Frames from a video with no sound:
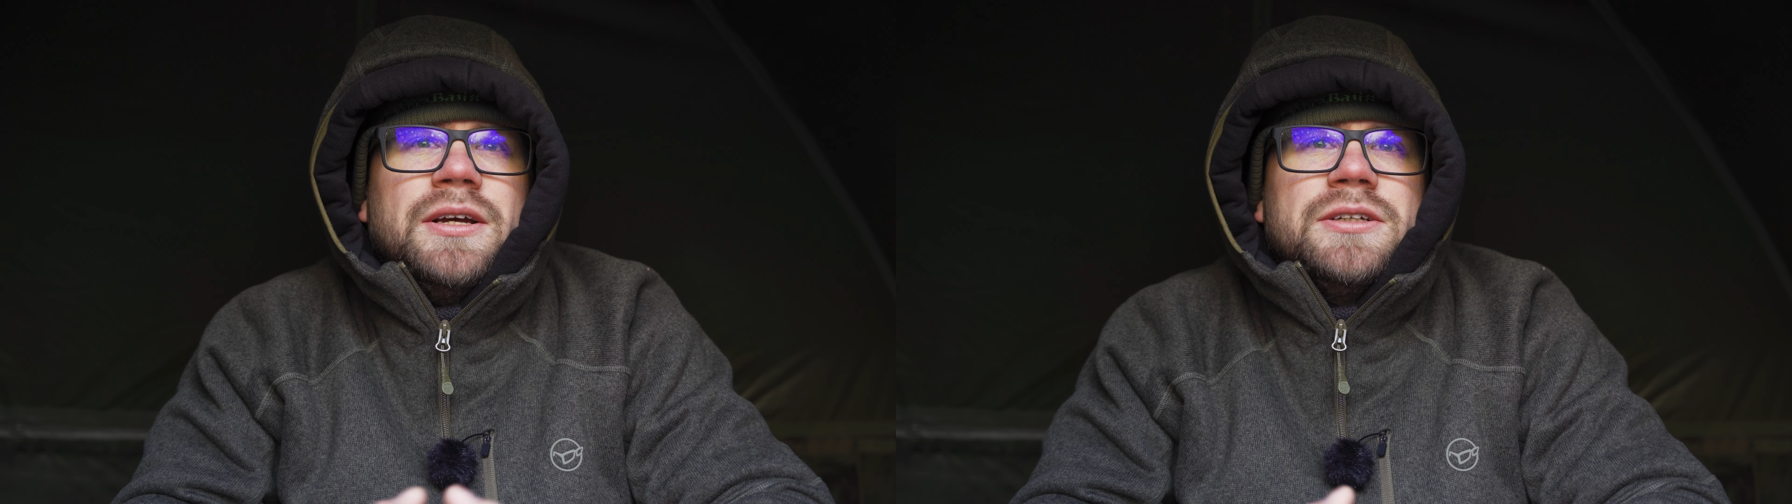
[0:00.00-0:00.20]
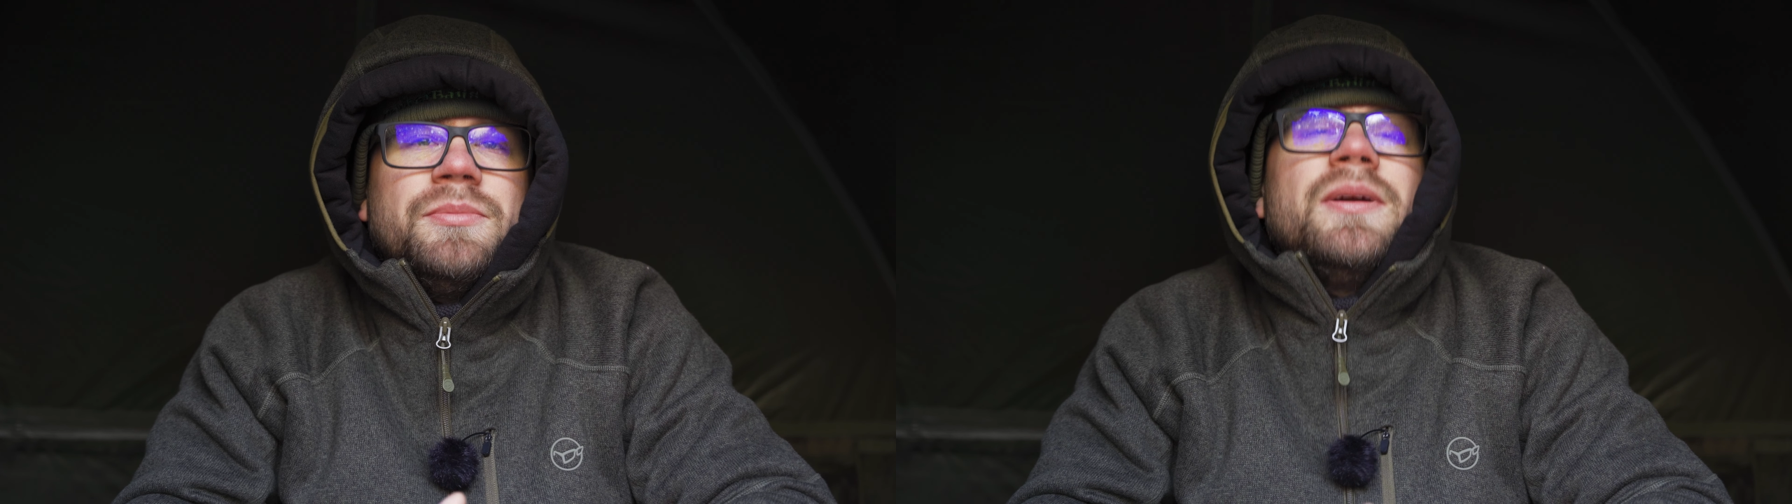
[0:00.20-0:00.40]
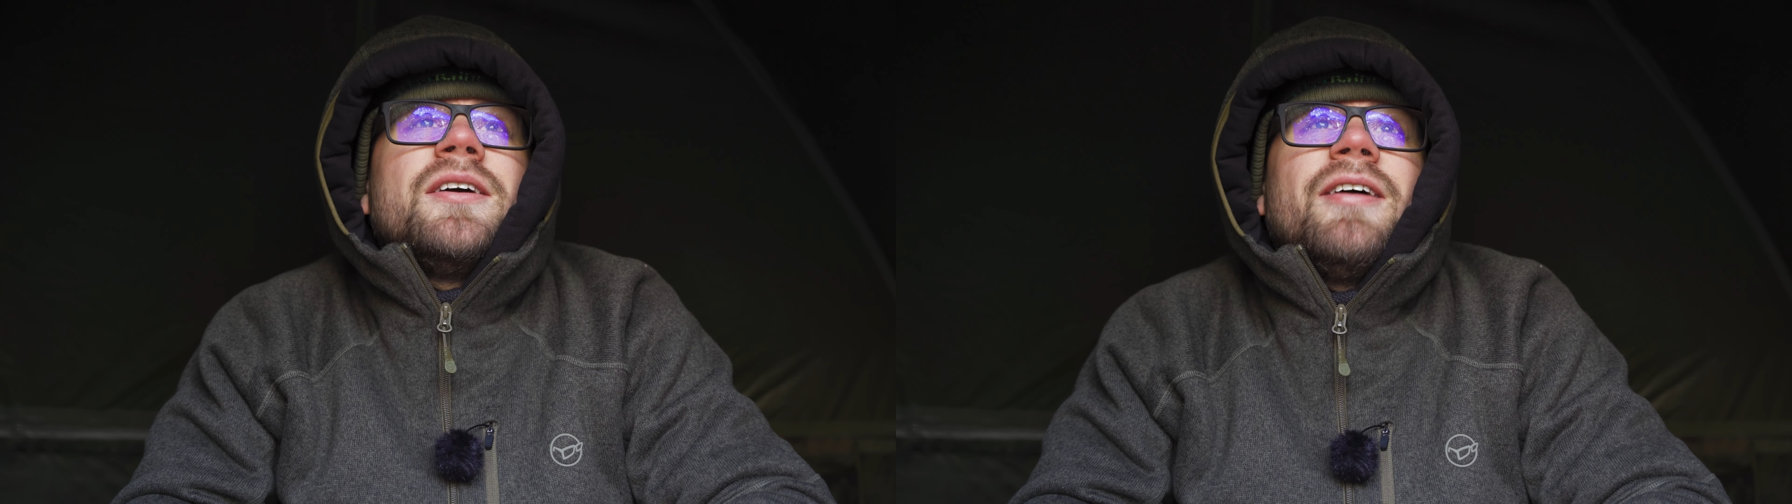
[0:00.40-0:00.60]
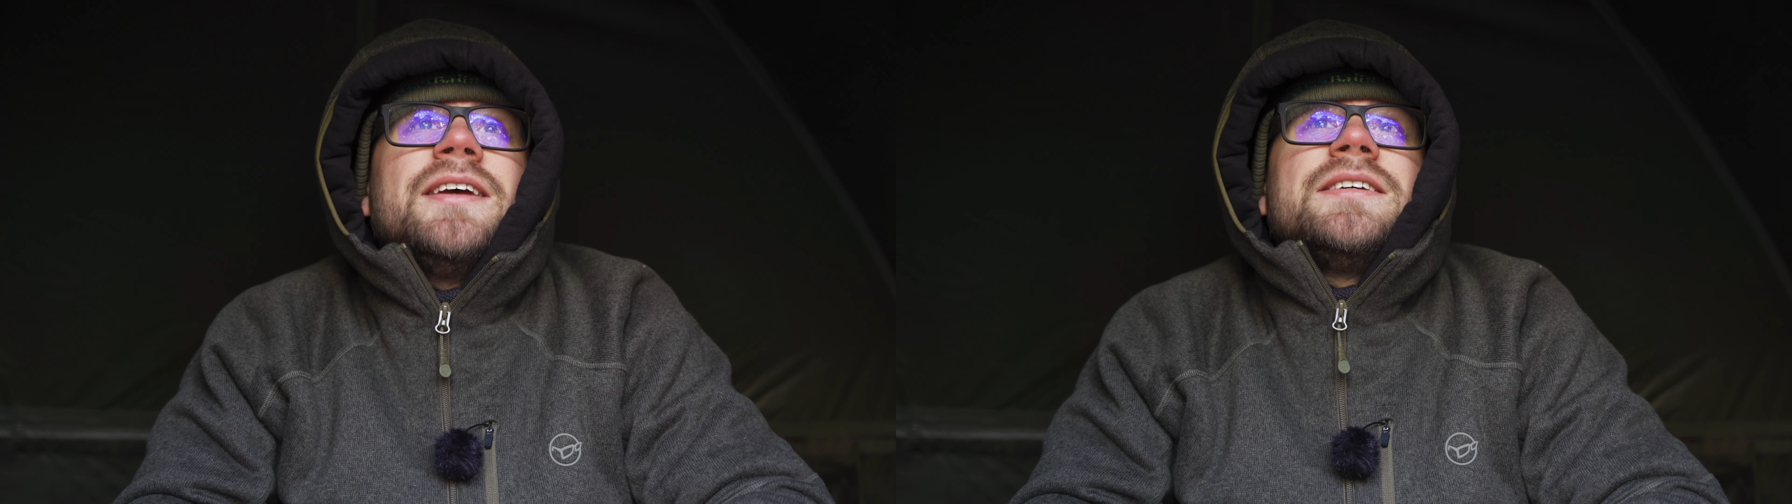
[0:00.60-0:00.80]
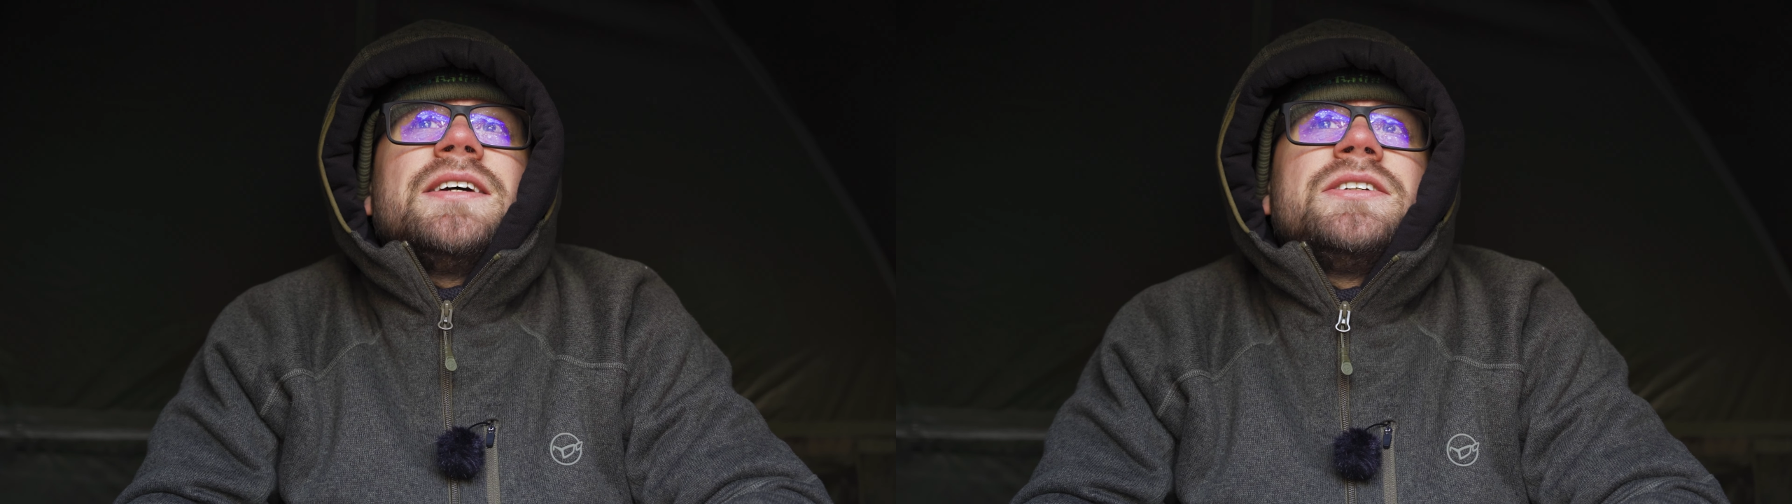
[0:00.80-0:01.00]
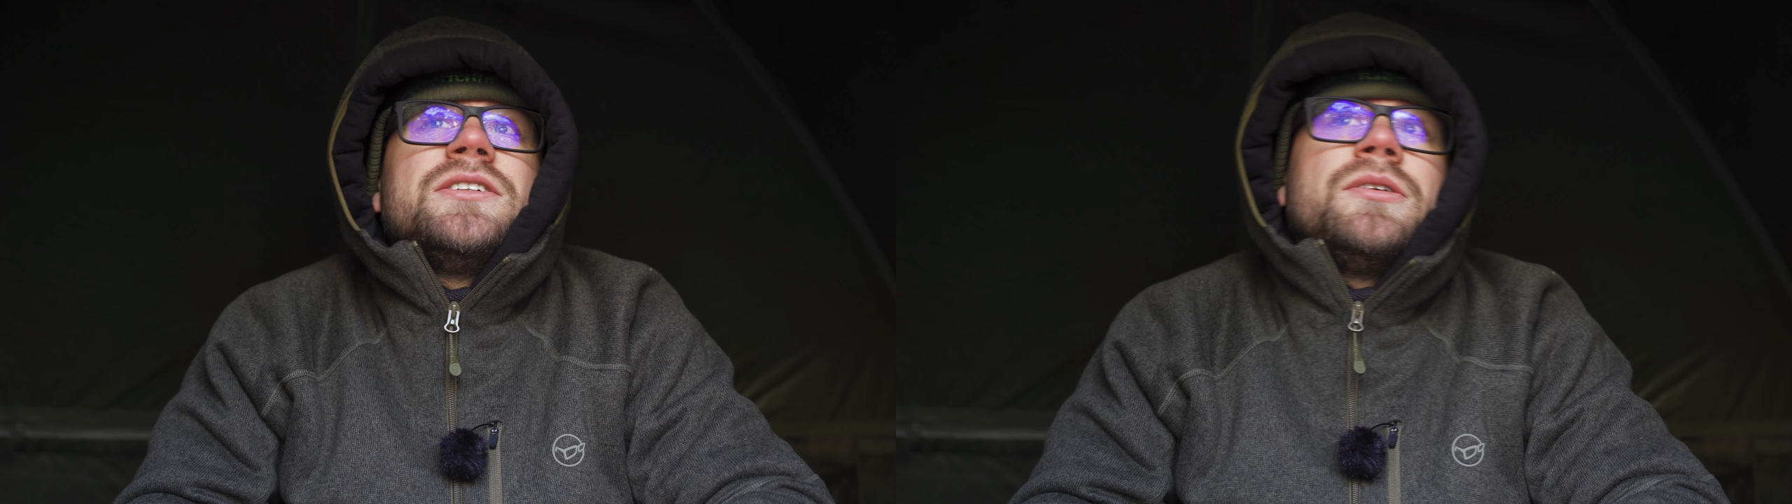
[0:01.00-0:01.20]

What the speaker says: it's been a great session,